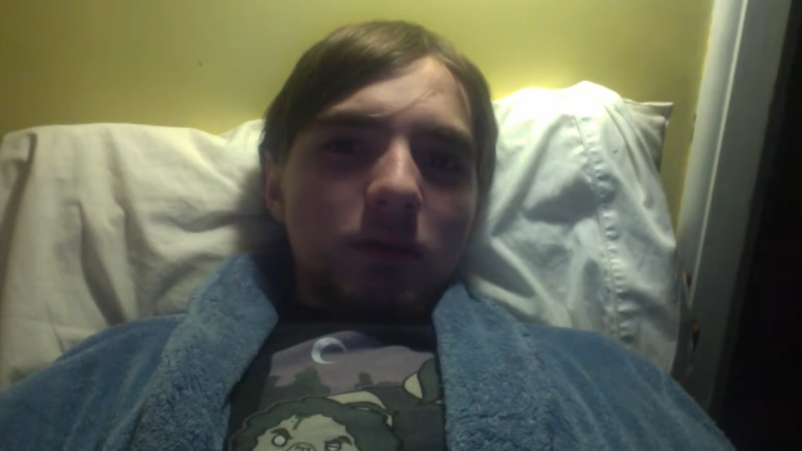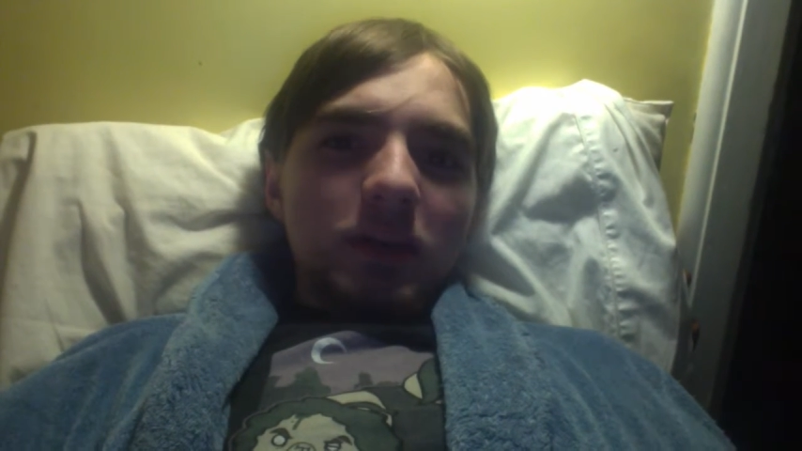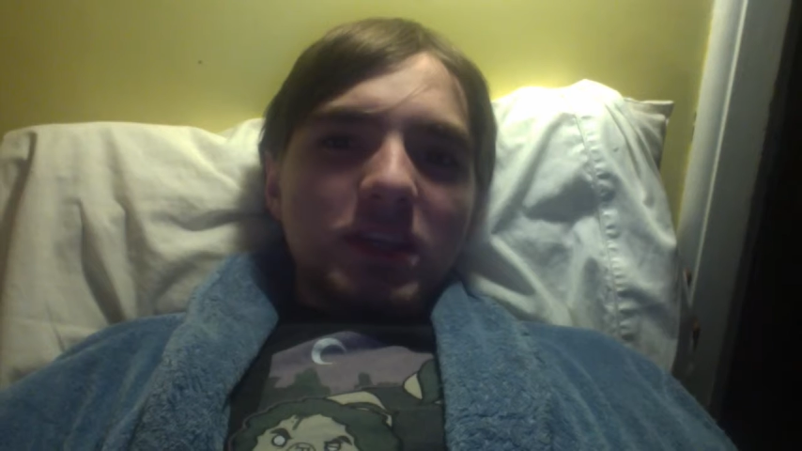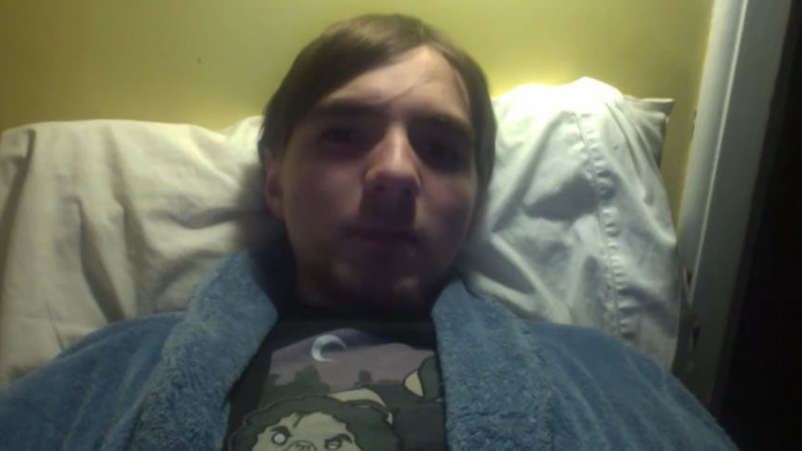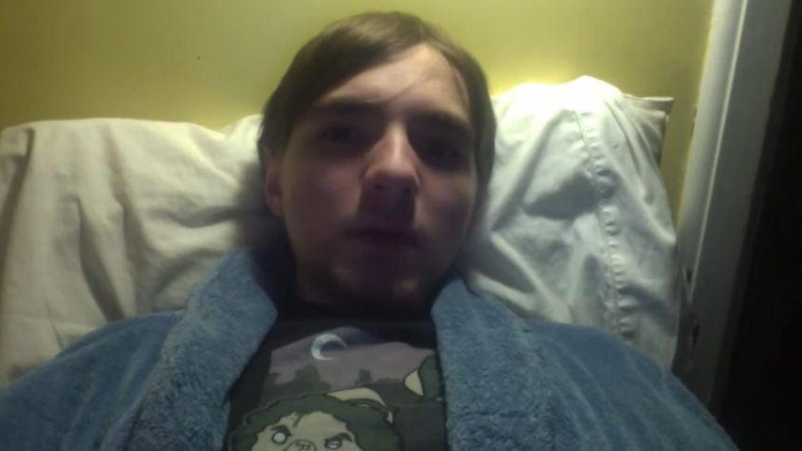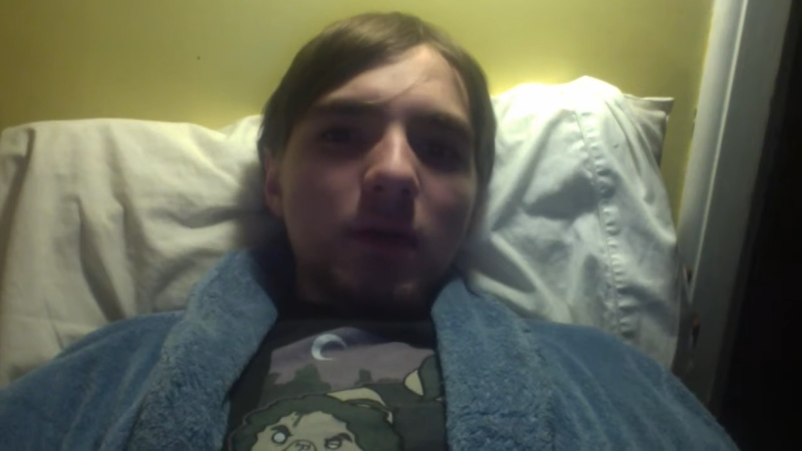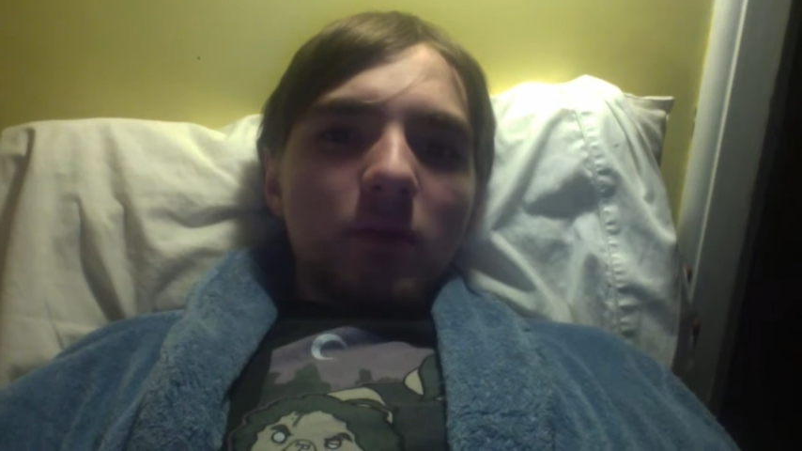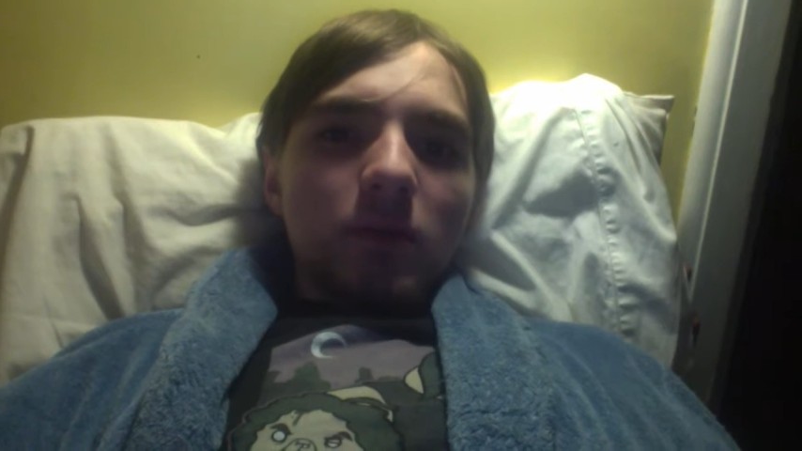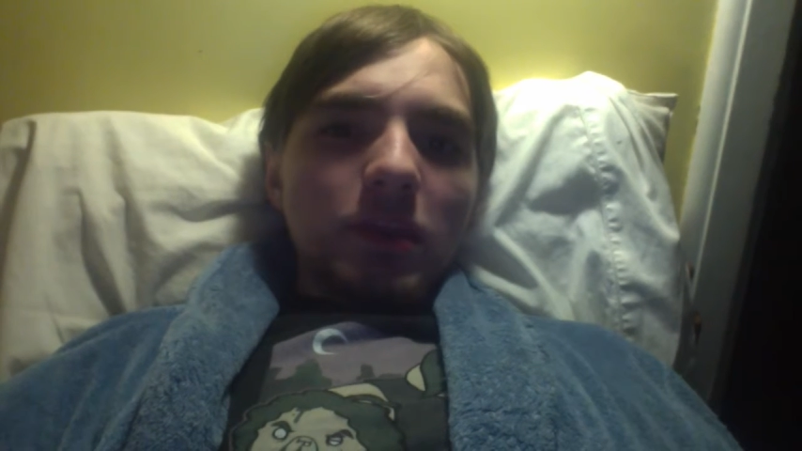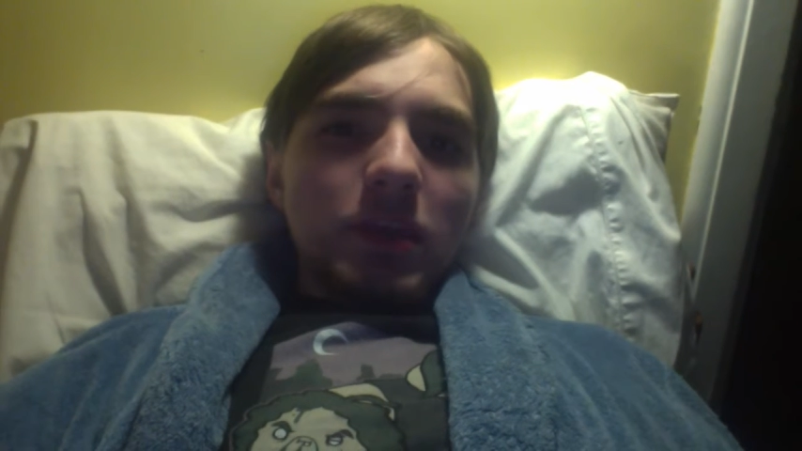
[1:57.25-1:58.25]
thinks about
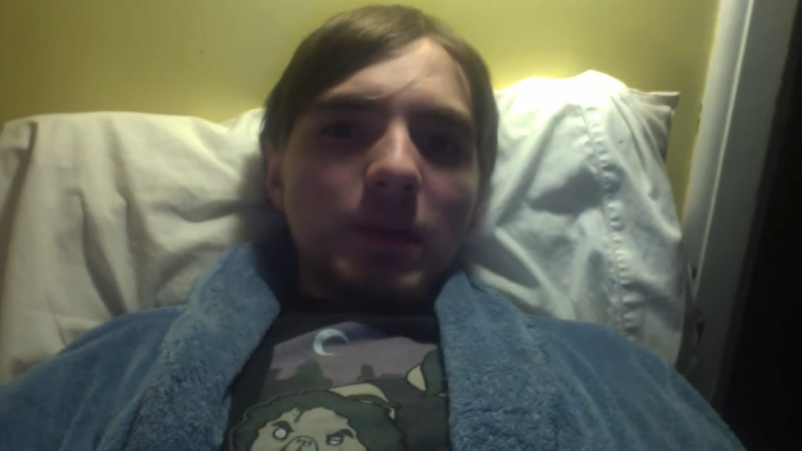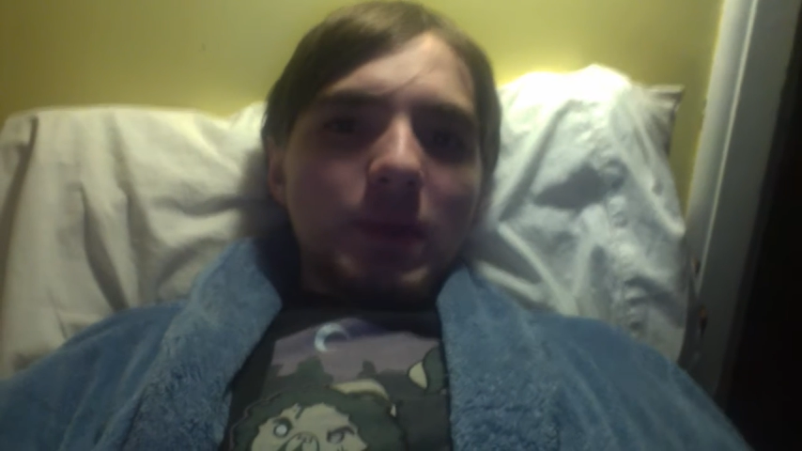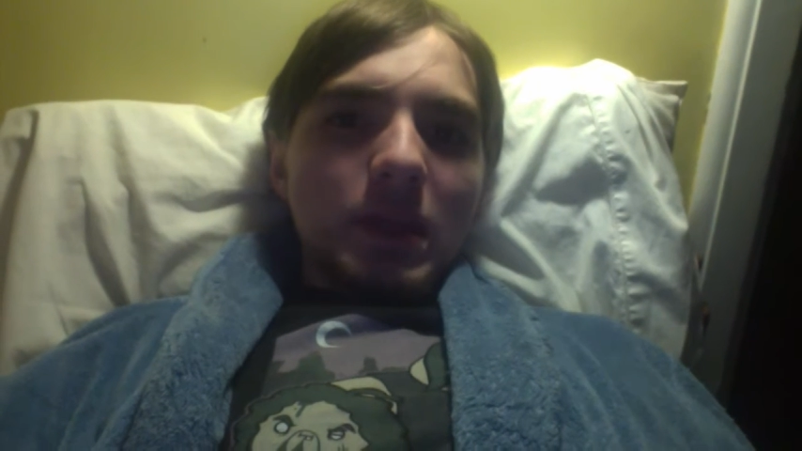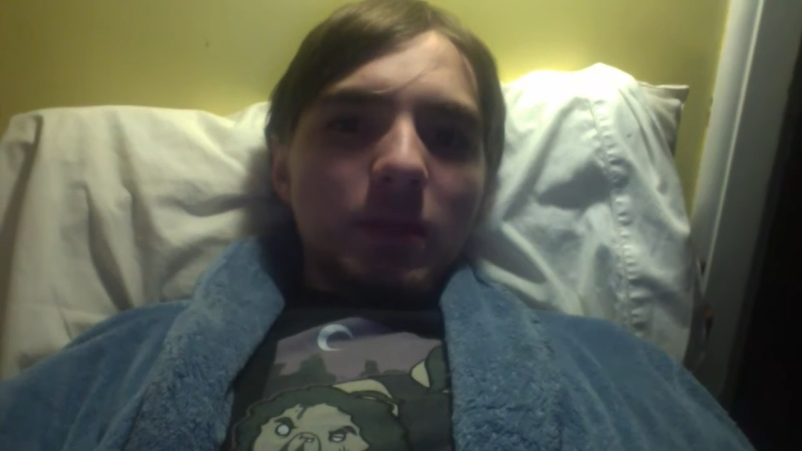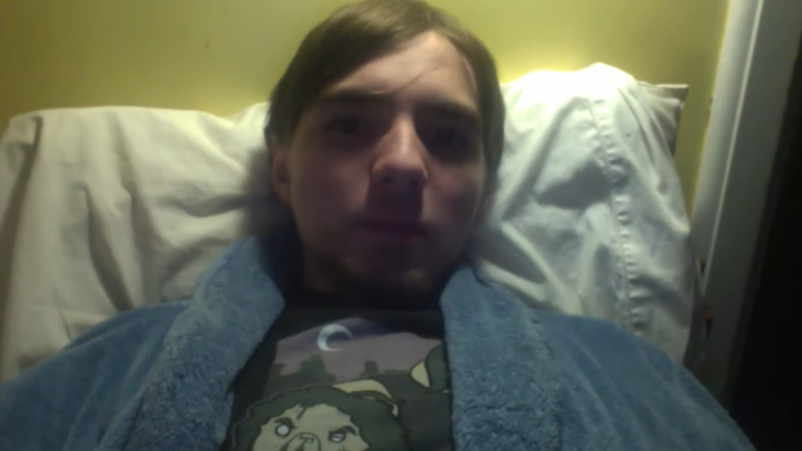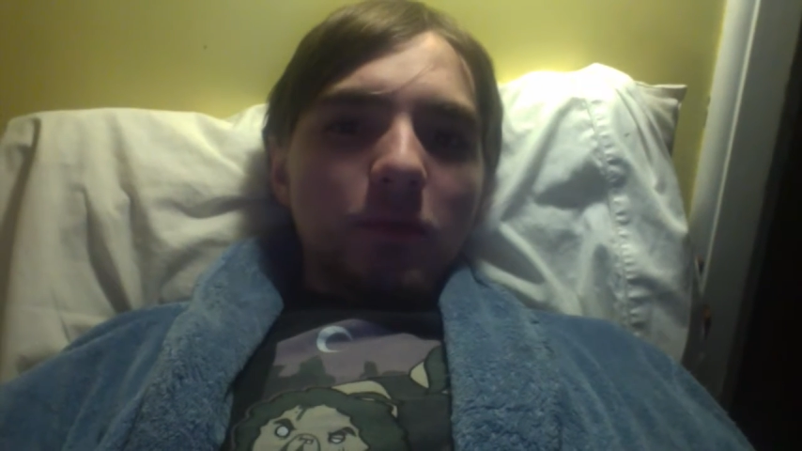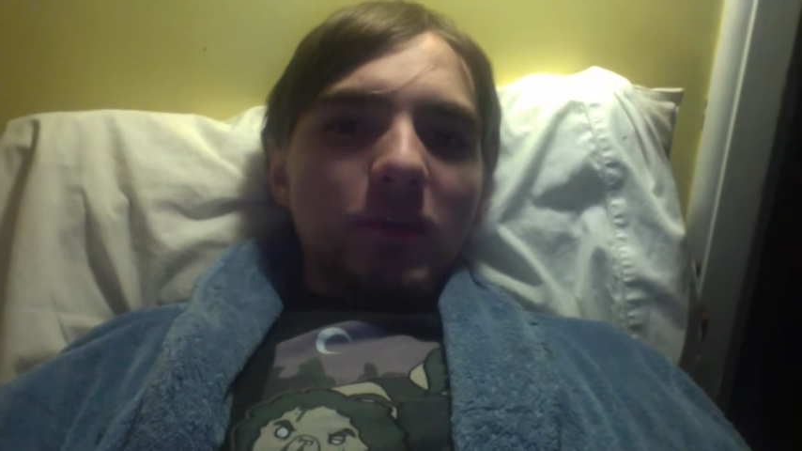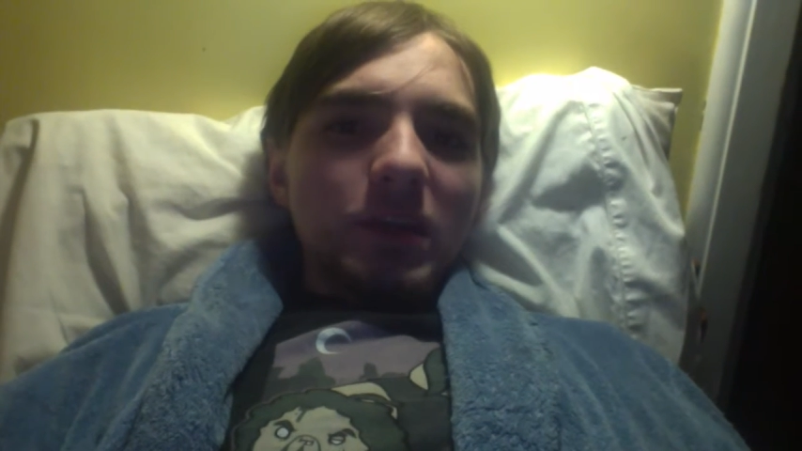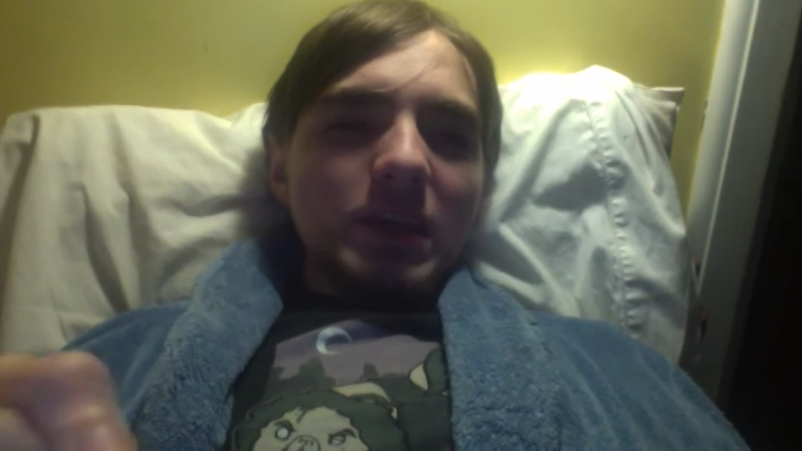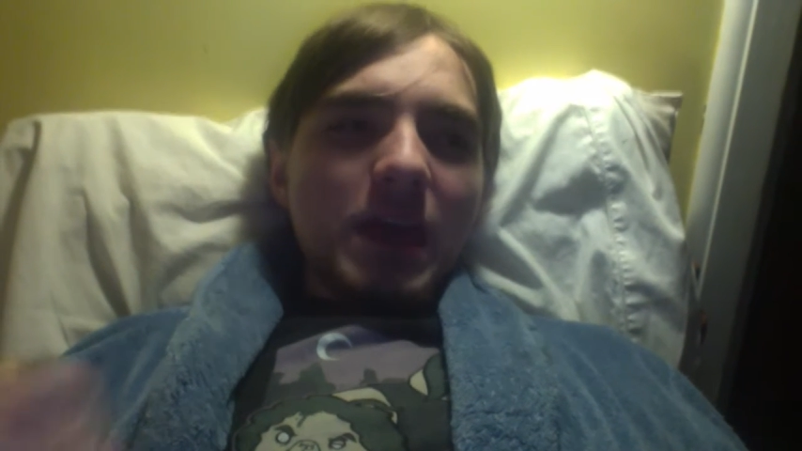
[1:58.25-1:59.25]
when they think about that
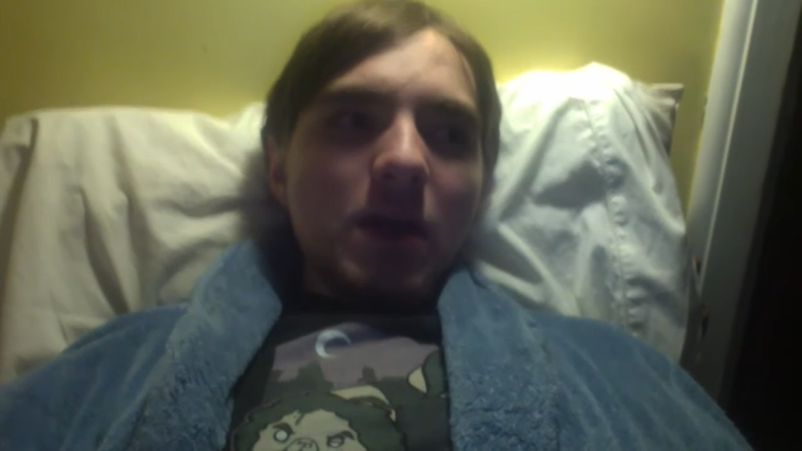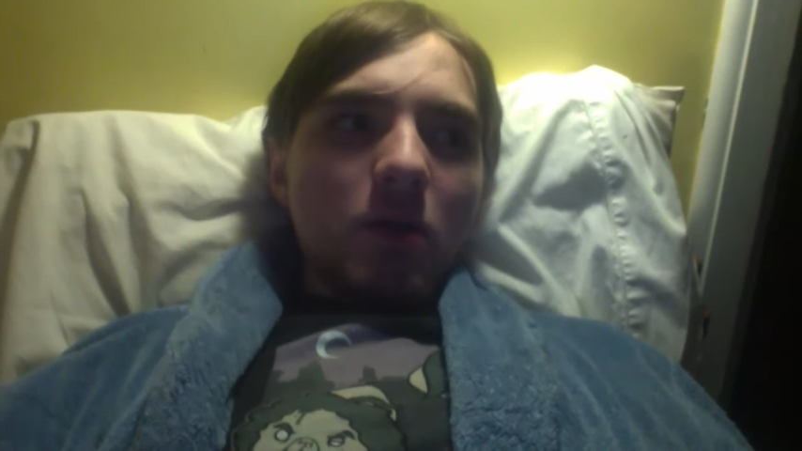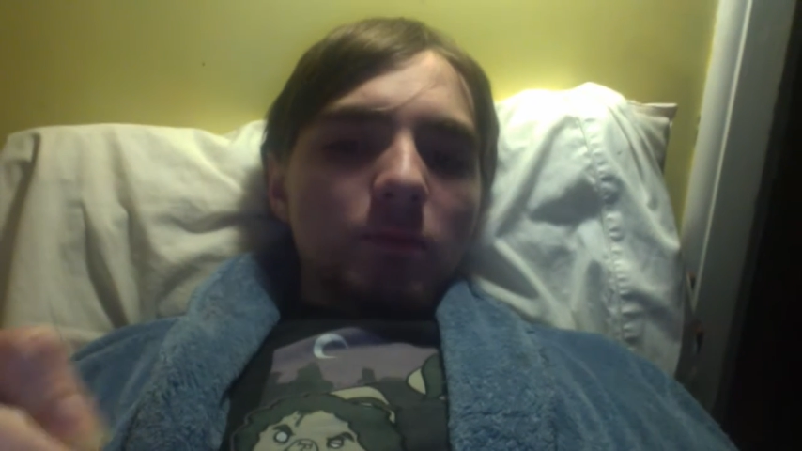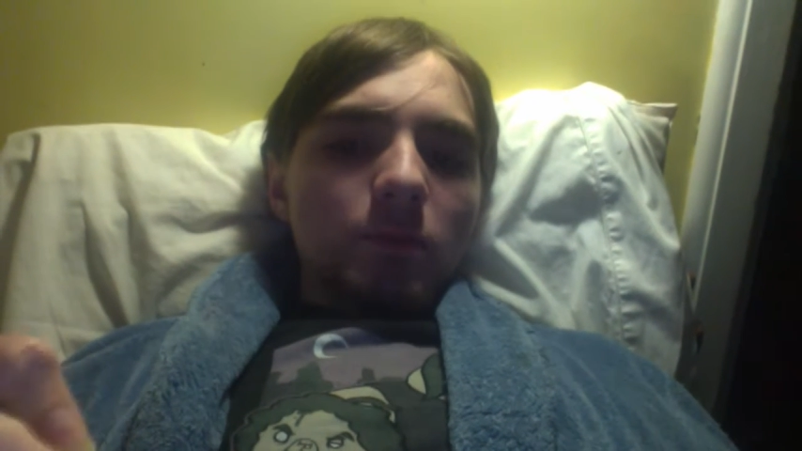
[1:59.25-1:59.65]
movie is how